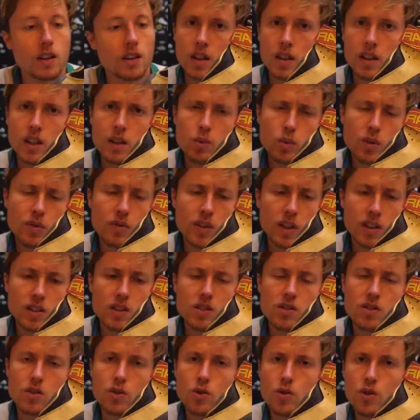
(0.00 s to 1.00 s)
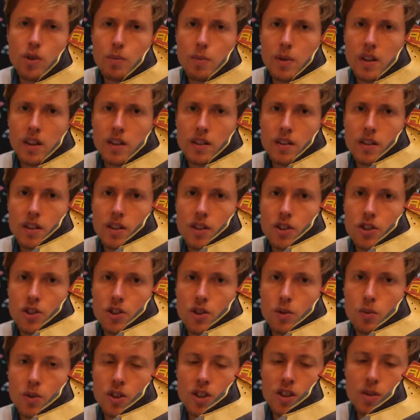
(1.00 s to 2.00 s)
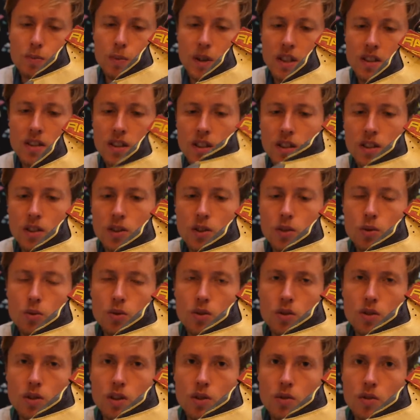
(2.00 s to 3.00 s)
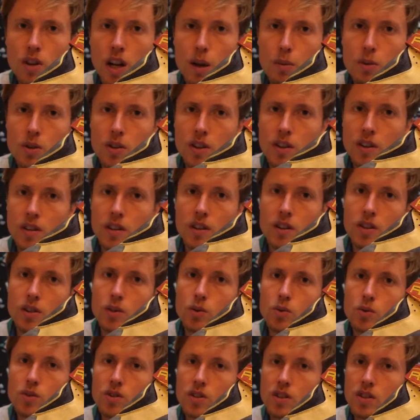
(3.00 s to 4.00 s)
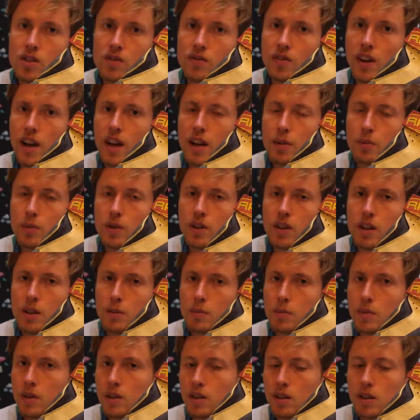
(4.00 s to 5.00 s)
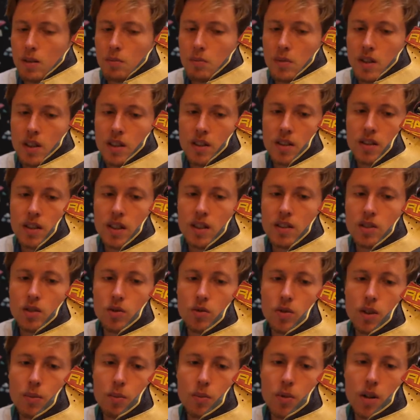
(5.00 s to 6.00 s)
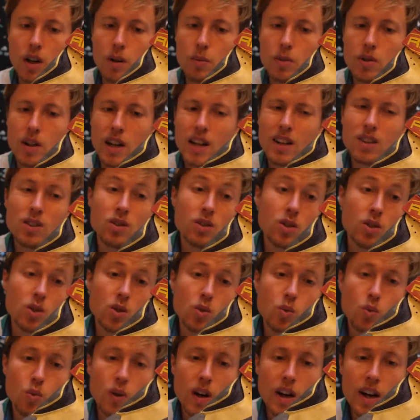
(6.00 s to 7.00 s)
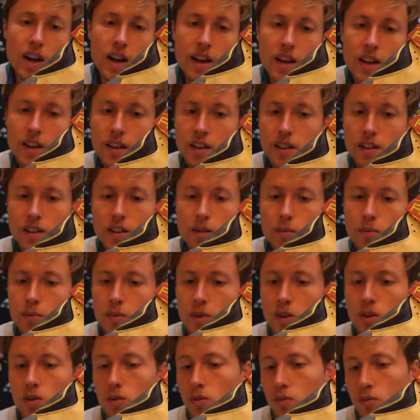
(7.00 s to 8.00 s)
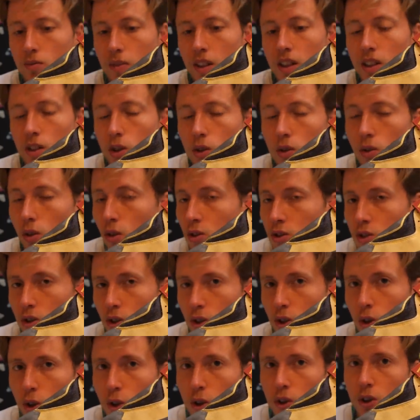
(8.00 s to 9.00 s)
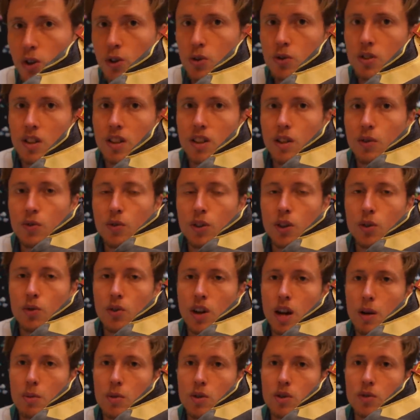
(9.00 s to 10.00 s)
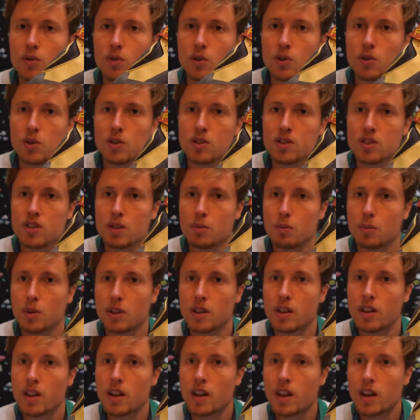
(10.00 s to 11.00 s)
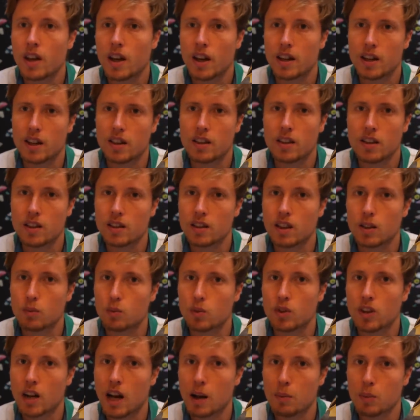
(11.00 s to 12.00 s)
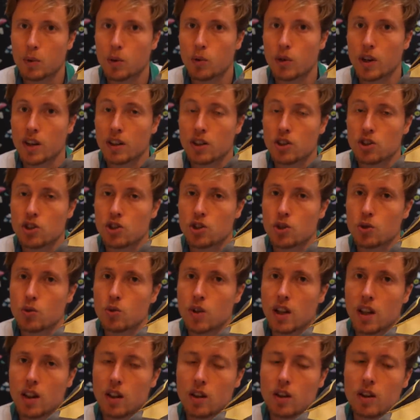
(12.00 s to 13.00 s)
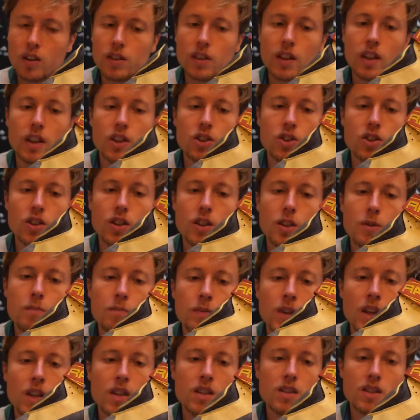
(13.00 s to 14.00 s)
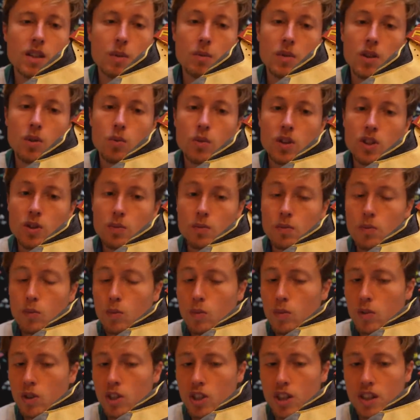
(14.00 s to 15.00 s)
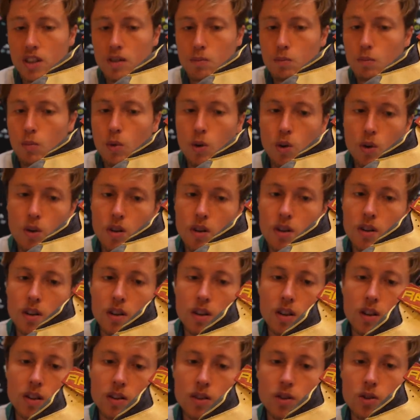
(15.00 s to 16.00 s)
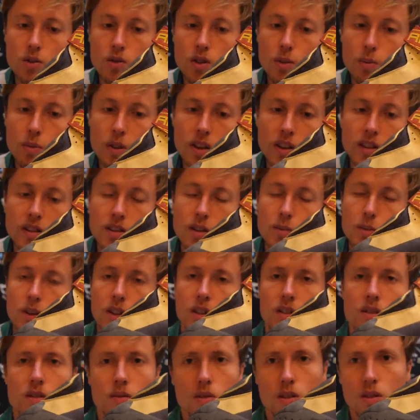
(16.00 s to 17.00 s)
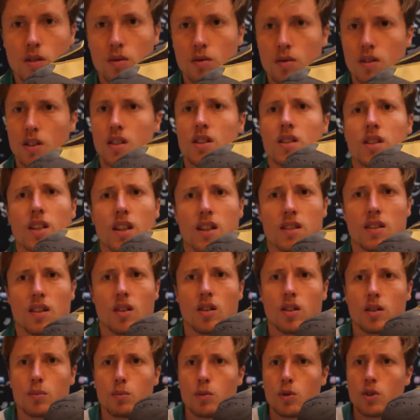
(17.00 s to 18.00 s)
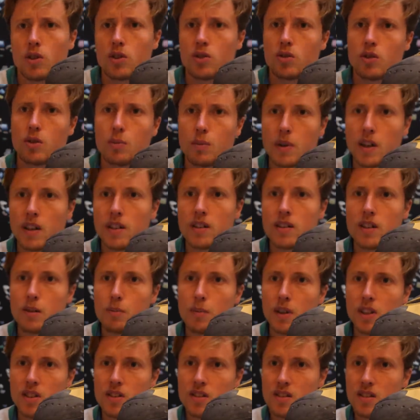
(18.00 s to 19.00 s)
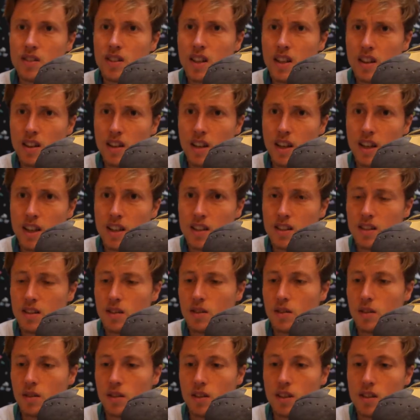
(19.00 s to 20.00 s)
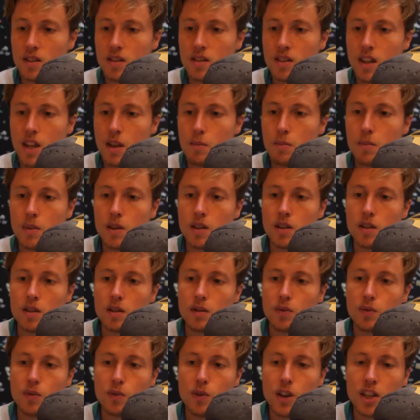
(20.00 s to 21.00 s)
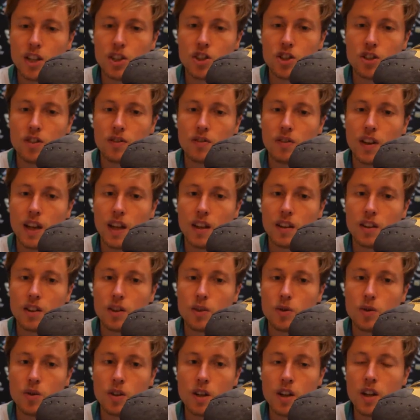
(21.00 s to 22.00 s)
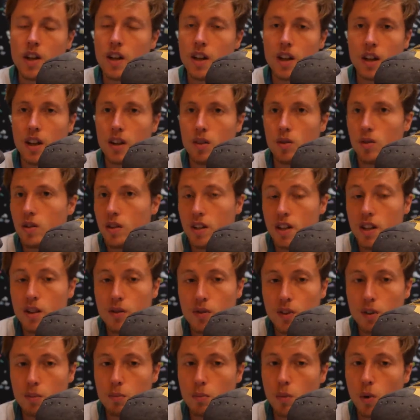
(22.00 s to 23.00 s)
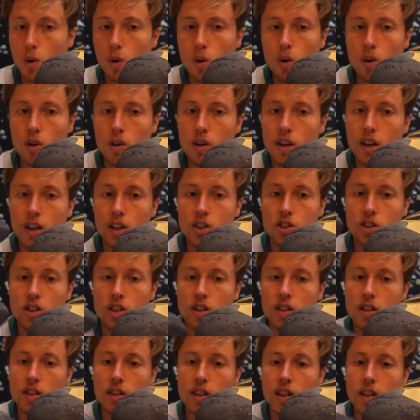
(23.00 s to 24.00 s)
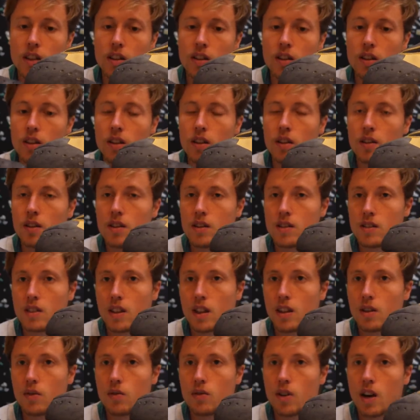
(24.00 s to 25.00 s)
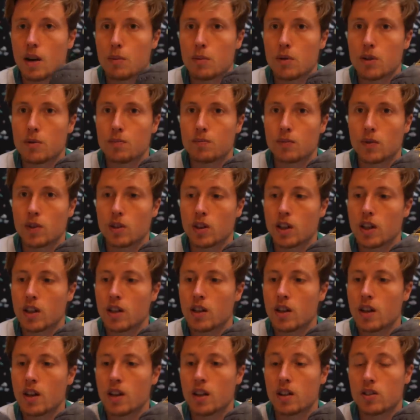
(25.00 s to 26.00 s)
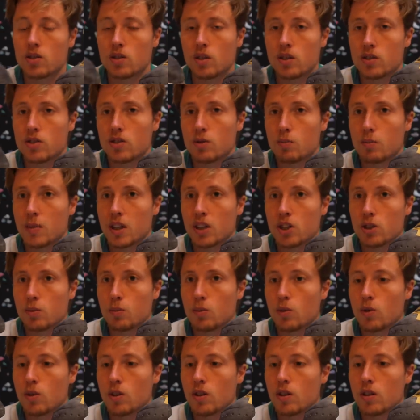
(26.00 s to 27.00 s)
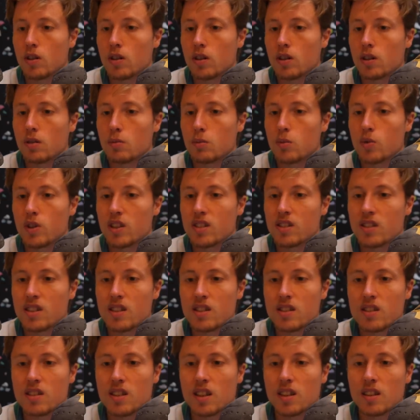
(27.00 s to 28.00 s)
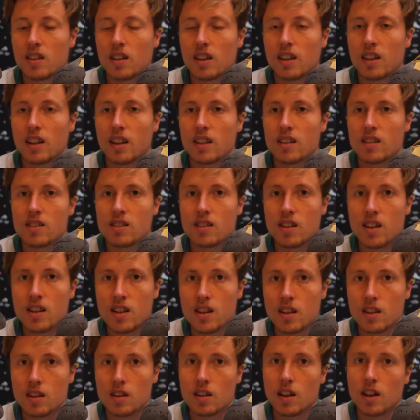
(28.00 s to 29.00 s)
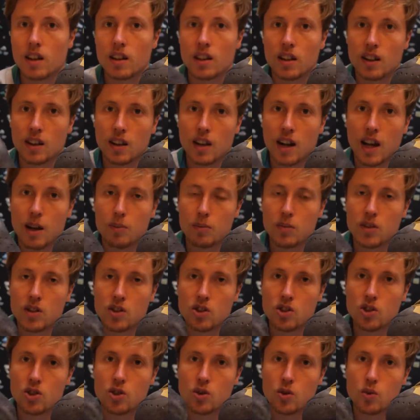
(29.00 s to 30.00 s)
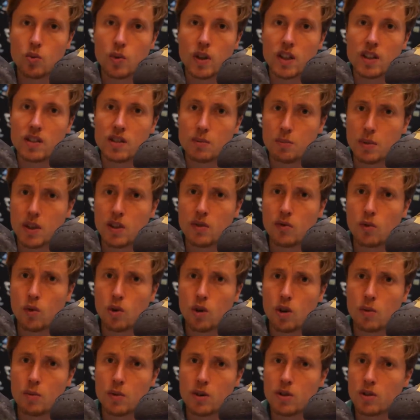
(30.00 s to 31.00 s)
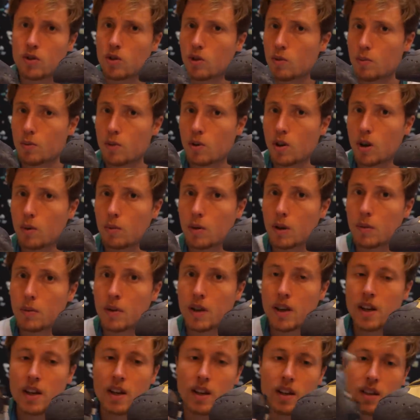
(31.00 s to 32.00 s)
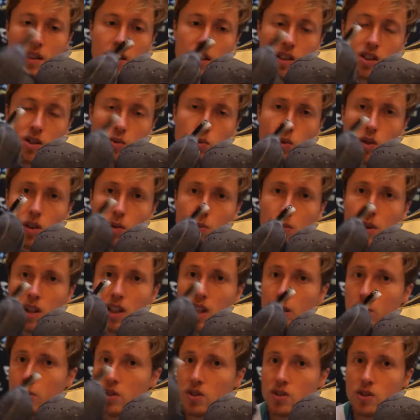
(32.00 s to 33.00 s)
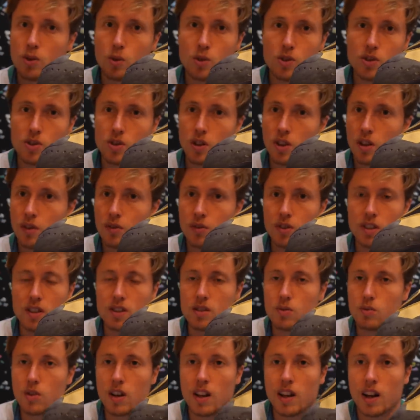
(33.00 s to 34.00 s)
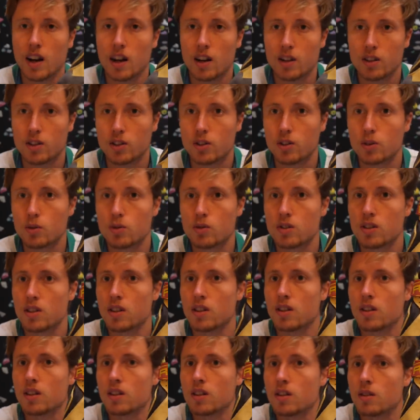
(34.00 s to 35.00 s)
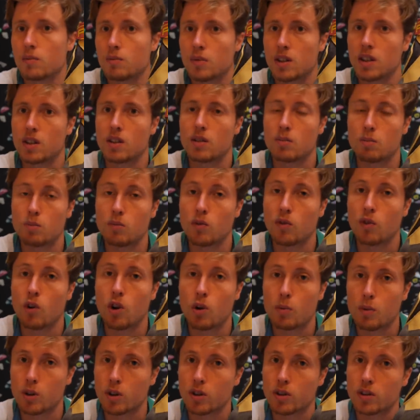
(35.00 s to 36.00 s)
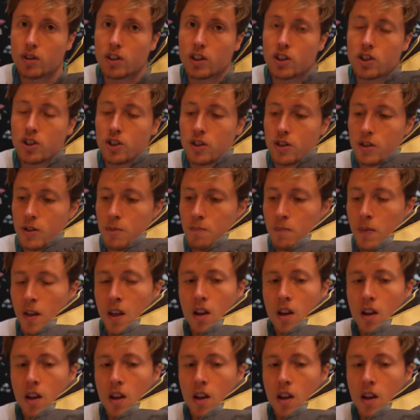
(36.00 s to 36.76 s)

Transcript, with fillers: And then we've got this durability issue, which is basically due to the rubber that they use, this Vibram um, X S grip rubber. I don't know why. Um, they also could use a different rubber, of course, simply. And I think that would upgrade the shoe a lot, actually. Something which, which has more uh, durability, because, you know, this has a lot more durability, but still has the same uh, friction value, or even more, actually, than uh, this kind of rubber, okay? It's also much more um, resistant against heat. I can climb this shoe when it's a bit warmer, no problem. This one becomes so soft, it's really hard to use it in the in warmer conditions.